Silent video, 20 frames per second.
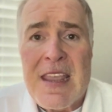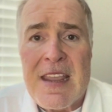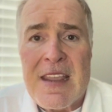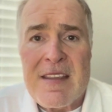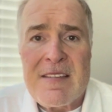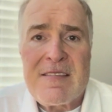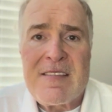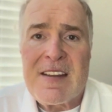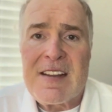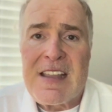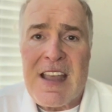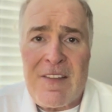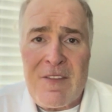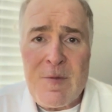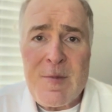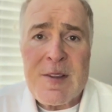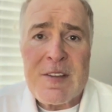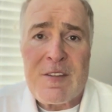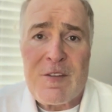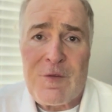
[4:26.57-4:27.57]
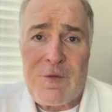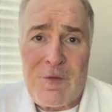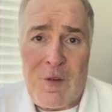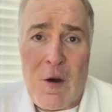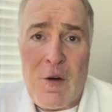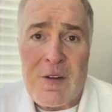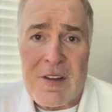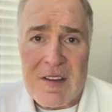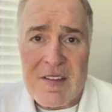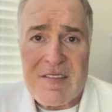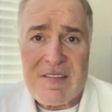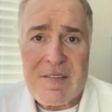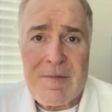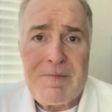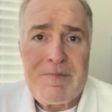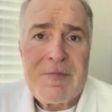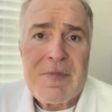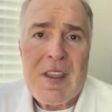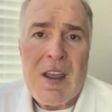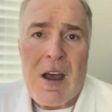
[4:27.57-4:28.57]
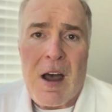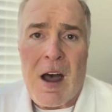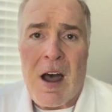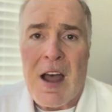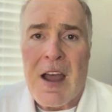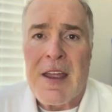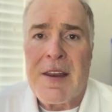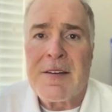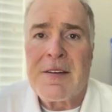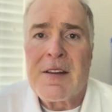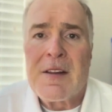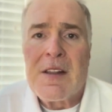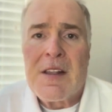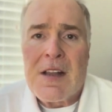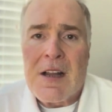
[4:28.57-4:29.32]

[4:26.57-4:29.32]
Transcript: is the government's focus on